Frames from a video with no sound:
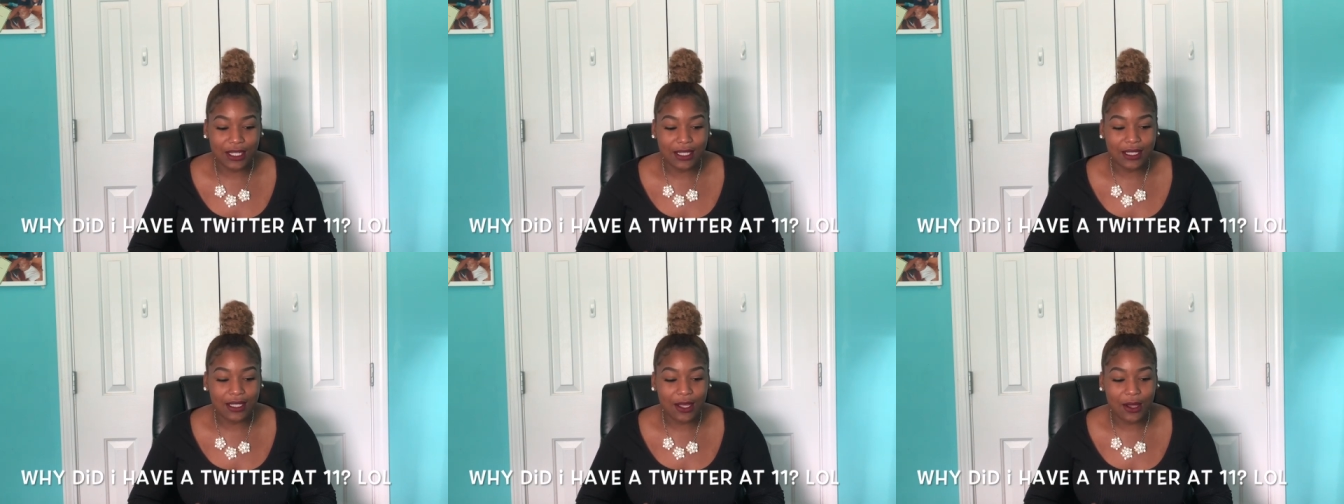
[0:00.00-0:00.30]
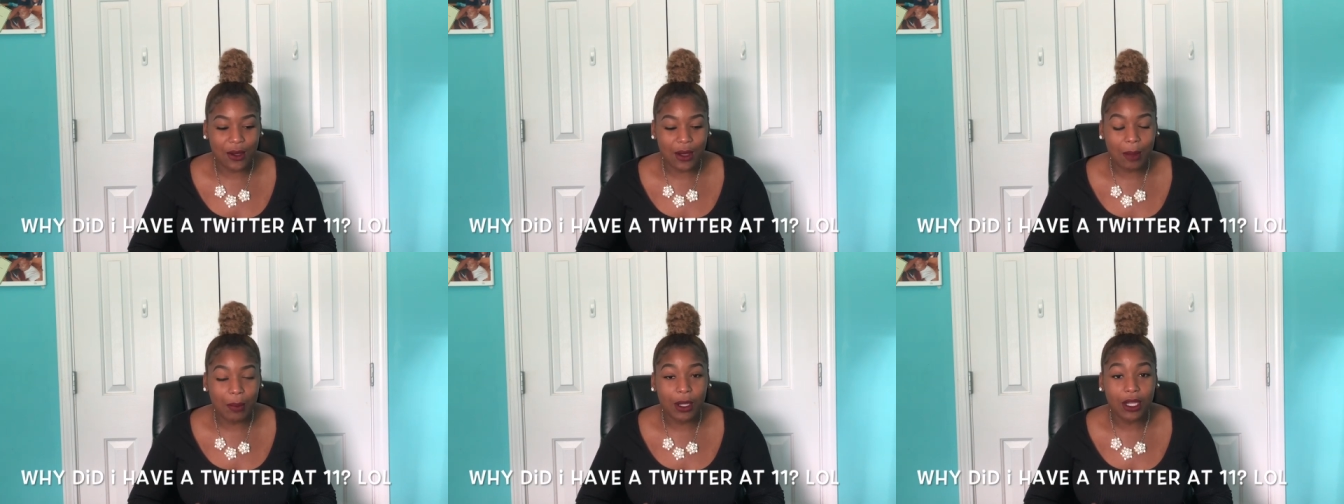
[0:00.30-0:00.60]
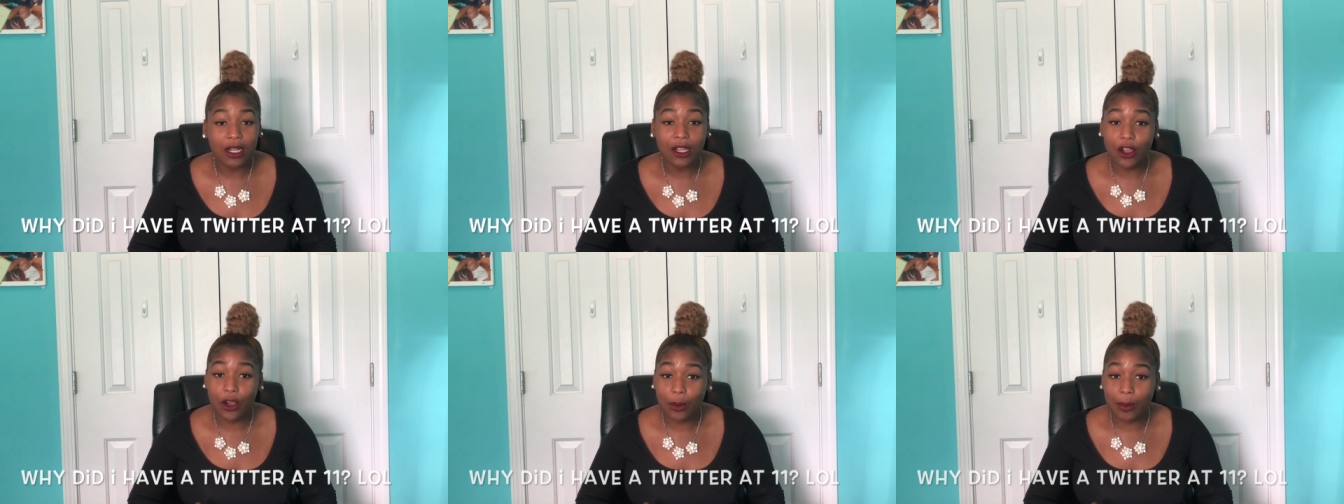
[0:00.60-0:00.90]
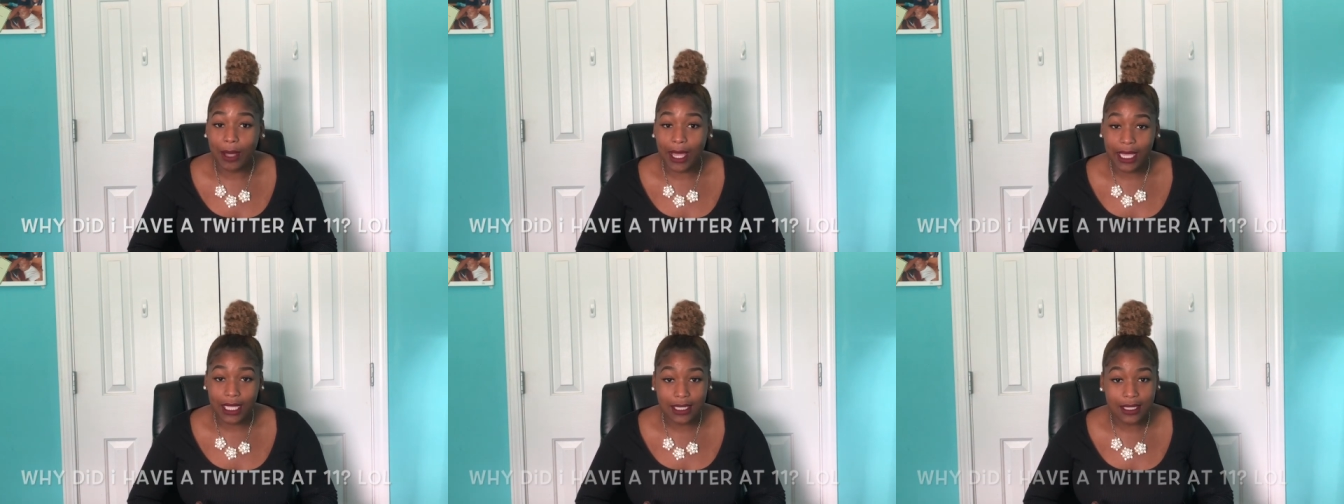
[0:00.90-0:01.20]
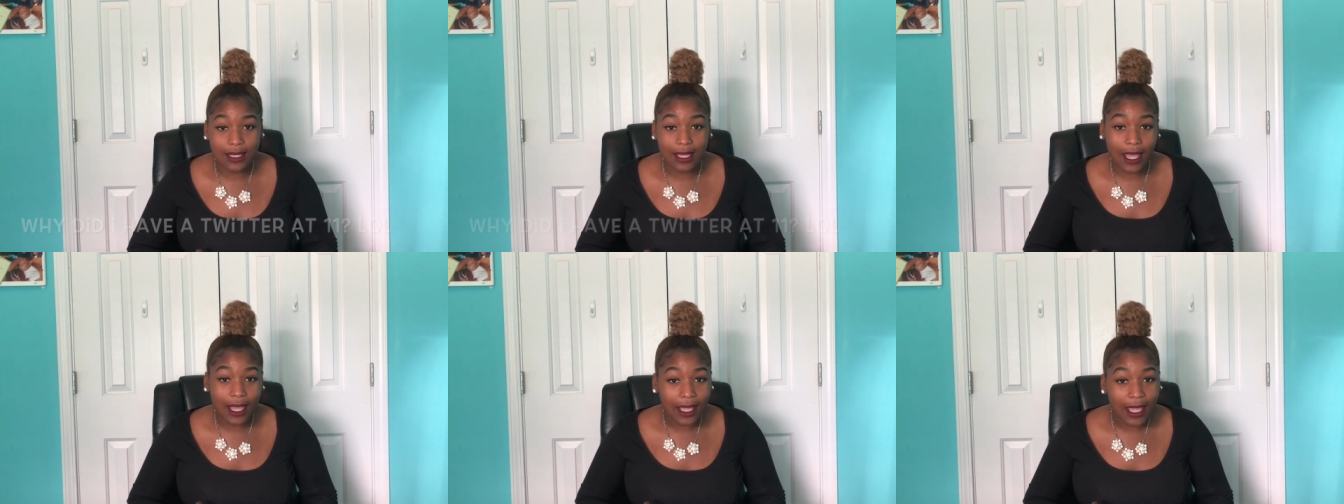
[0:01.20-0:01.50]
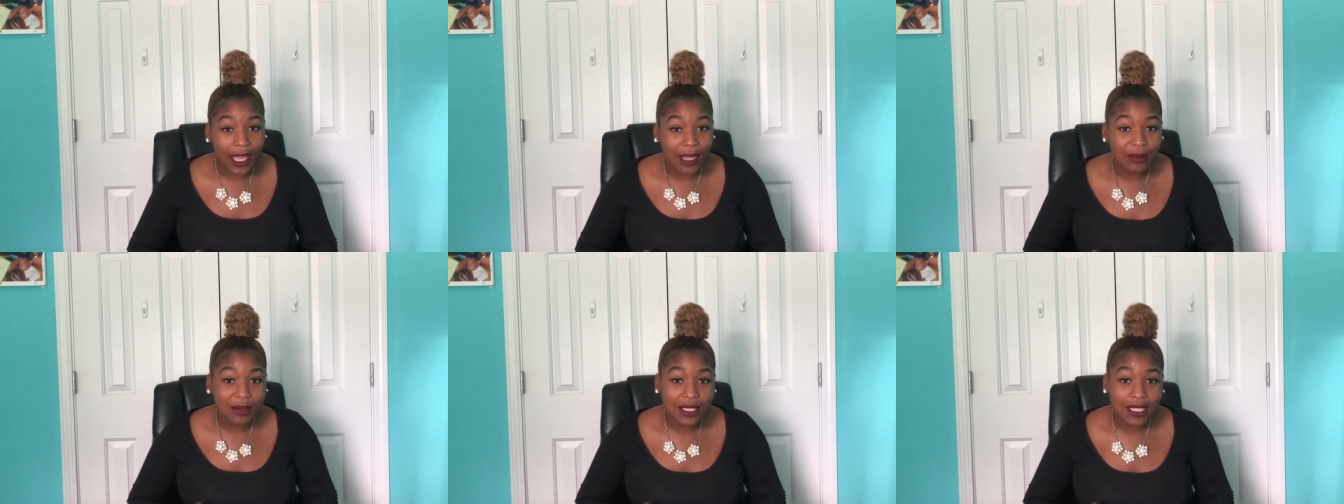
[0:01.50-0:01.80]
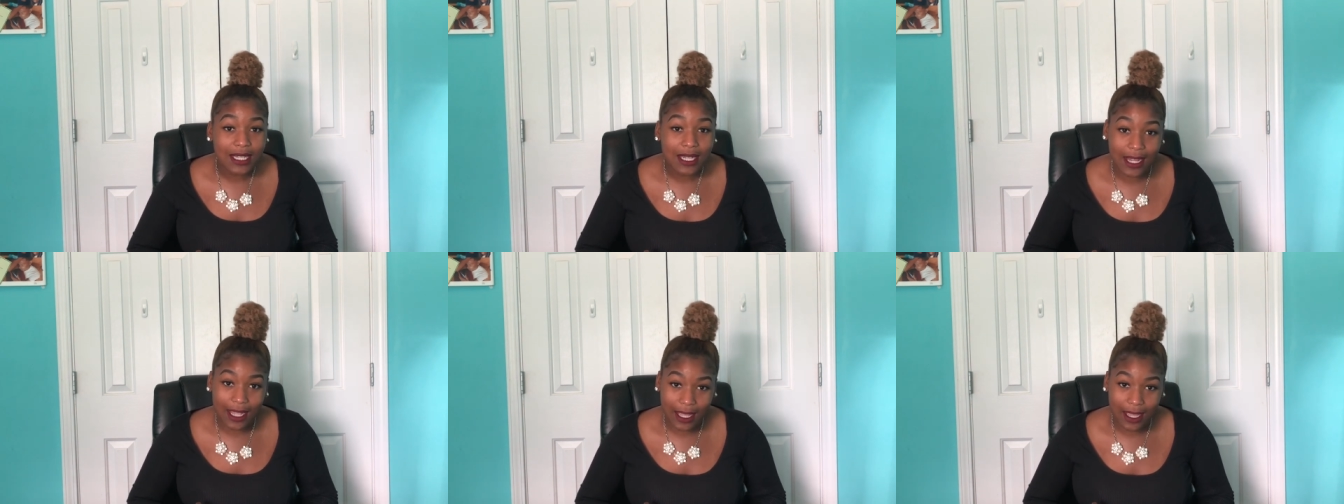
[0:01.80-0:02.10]
So I'm going to go back to that account
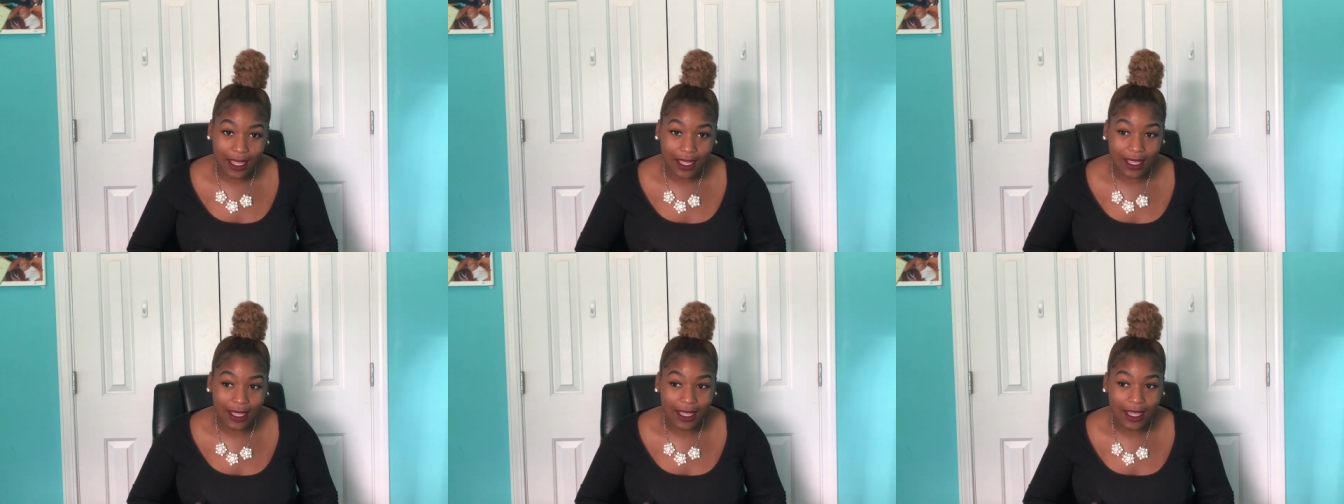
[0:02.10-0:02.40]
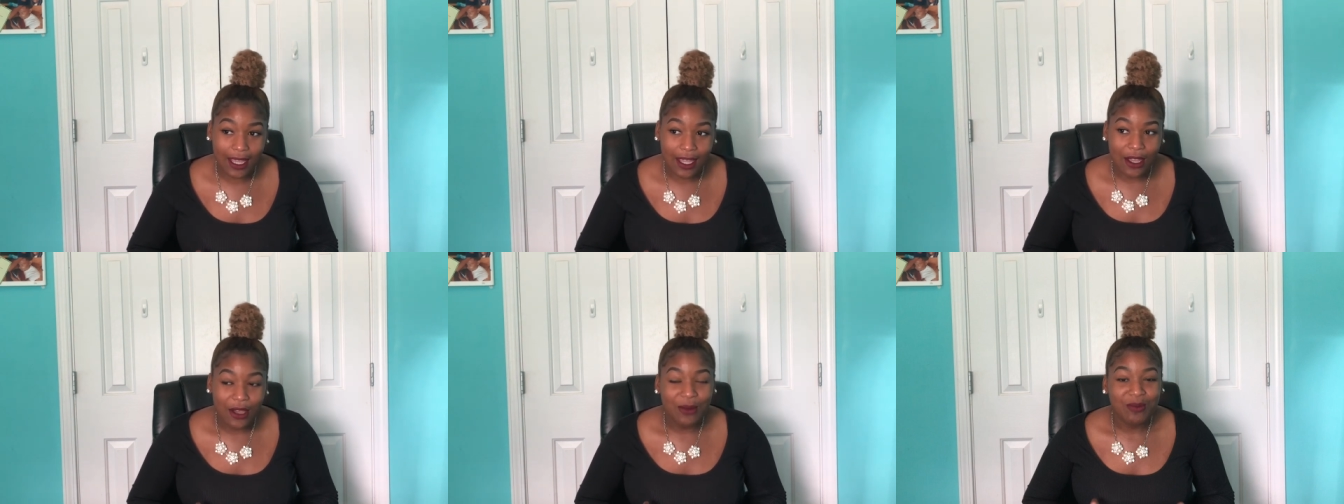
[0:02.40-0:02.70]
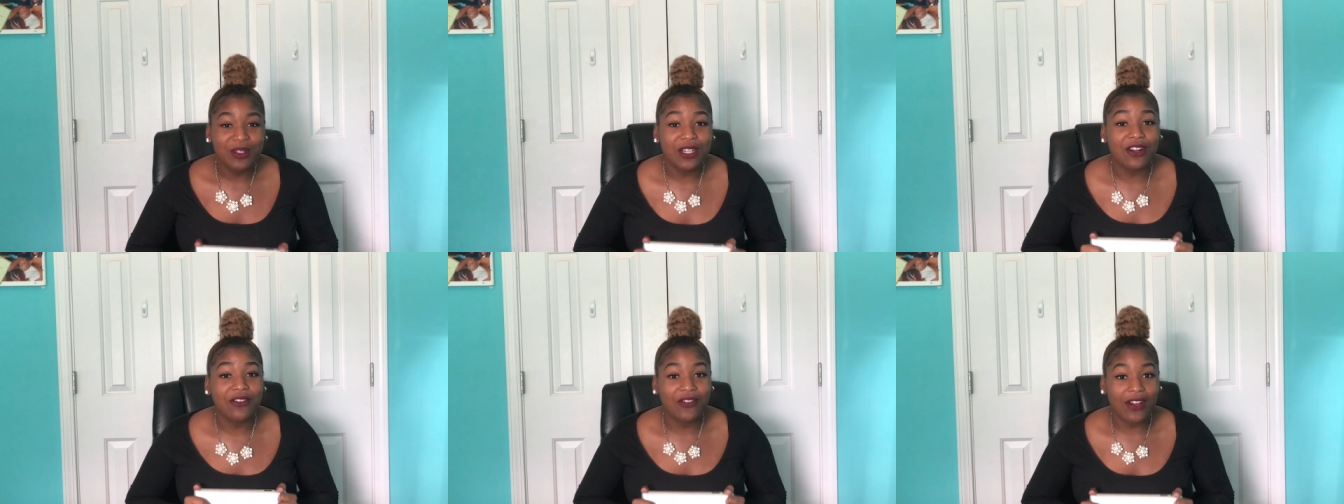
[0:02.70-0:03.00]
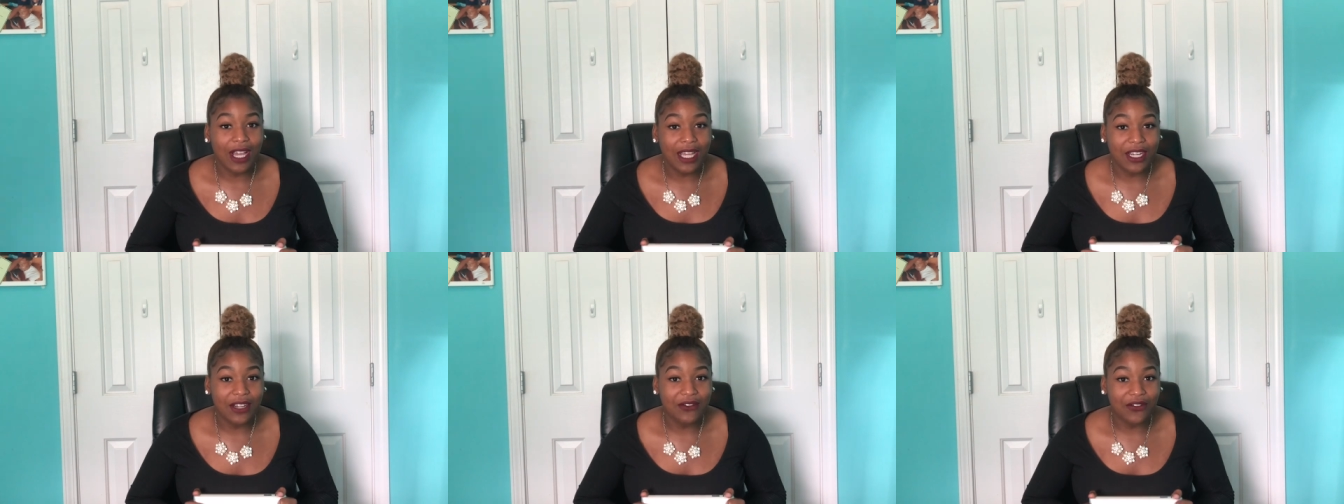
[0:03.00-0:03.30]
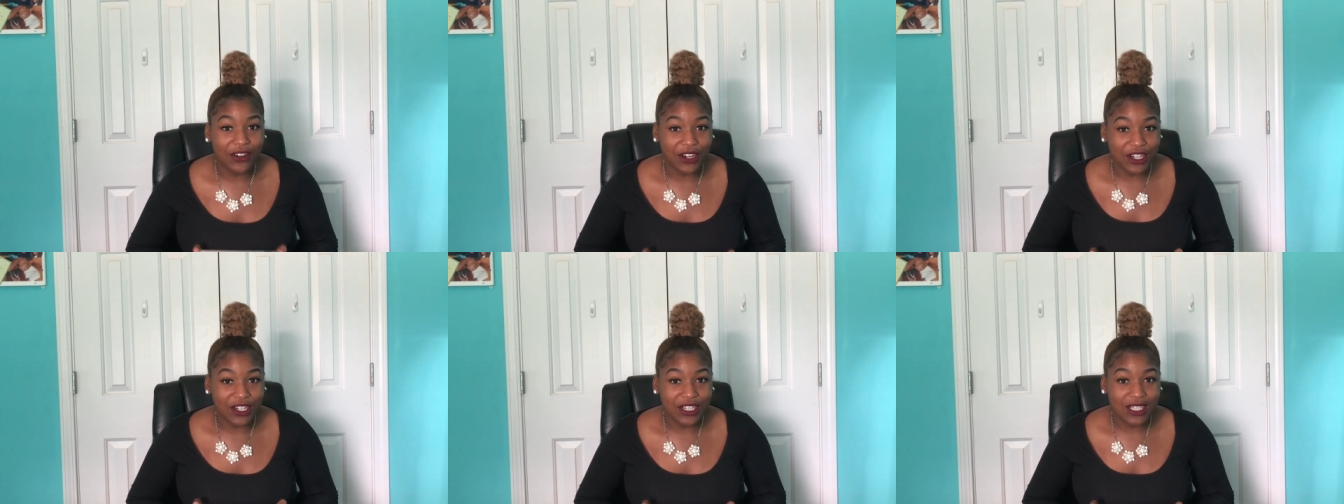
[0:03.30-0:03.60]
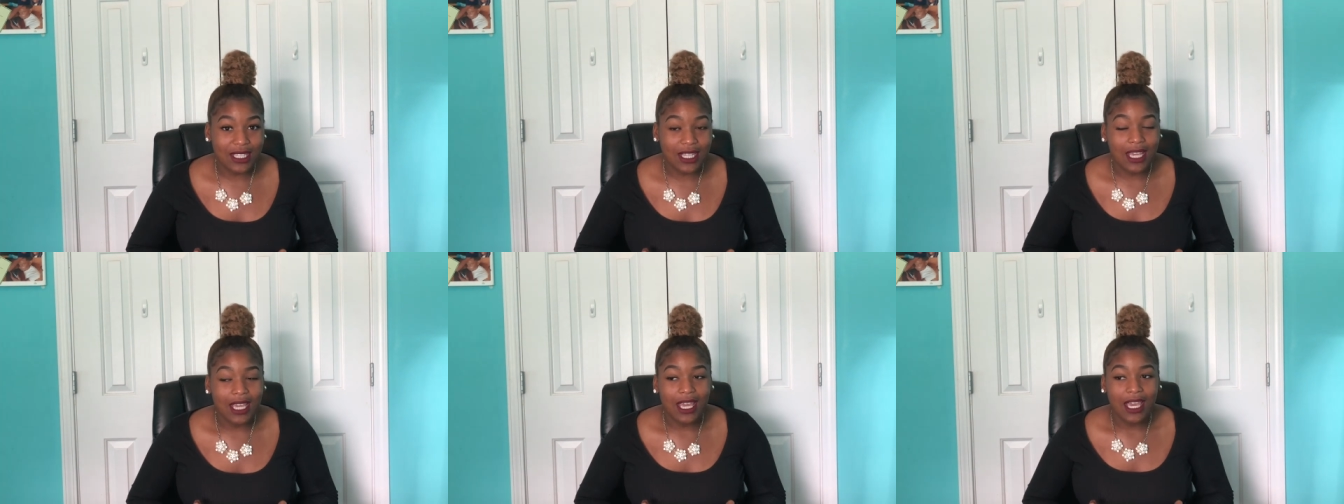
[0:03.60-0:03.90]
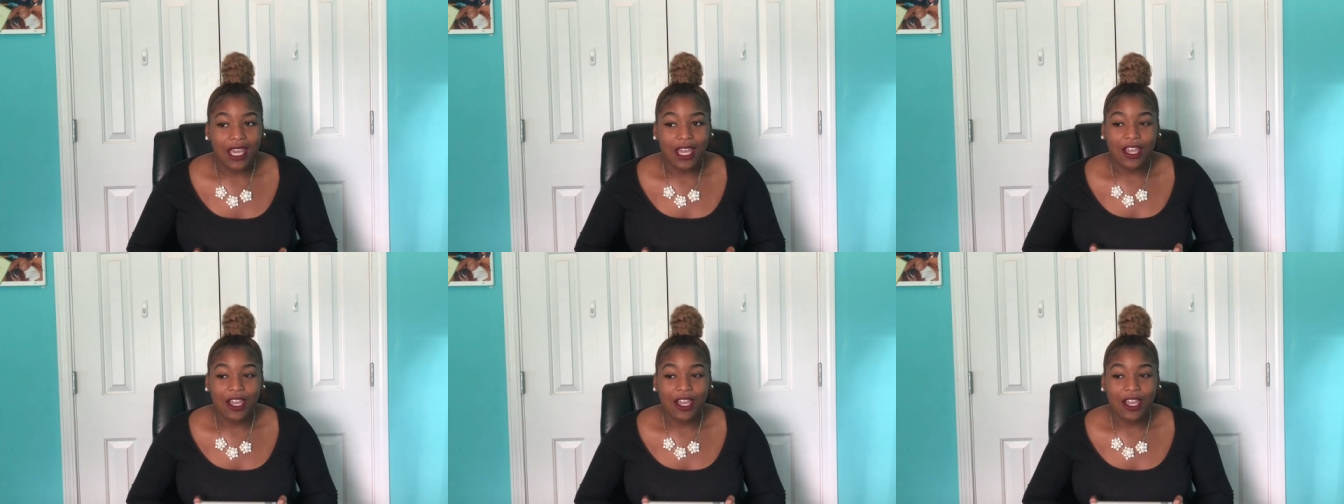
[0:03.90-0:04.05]
today. I'm trying to find it first.